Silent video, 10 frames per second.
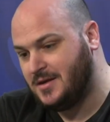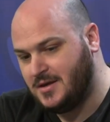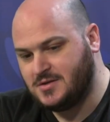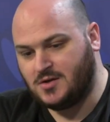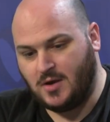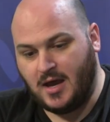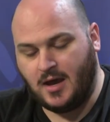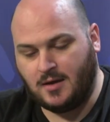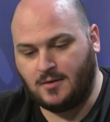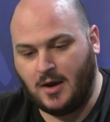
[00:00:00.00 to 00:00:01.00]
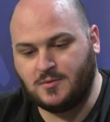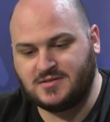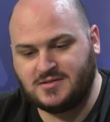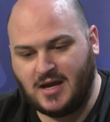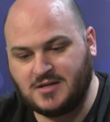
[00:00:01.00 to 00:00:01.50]
So yeah, I, I,
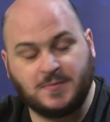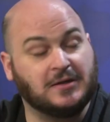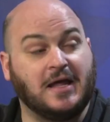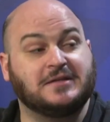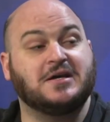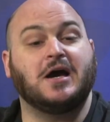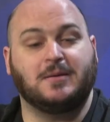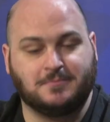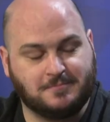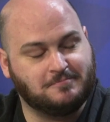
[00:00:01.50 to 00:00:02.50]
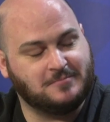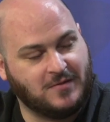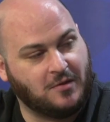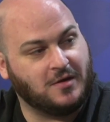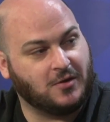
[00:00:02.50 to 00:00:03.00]
was I spent a lot of time in
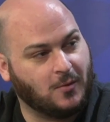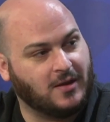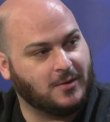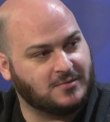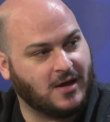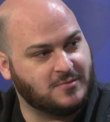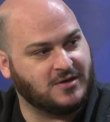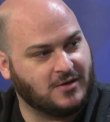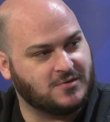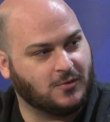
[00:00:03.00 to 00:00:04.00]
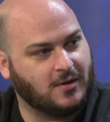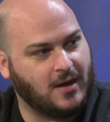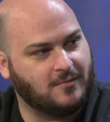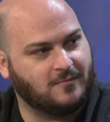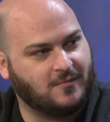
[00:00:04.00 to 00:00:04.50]
the theater while I was here at school
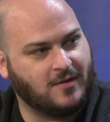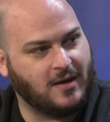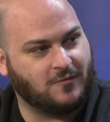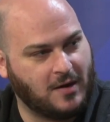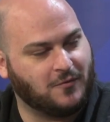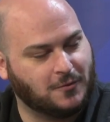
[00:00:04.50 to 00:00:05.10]
at, at Frankfort.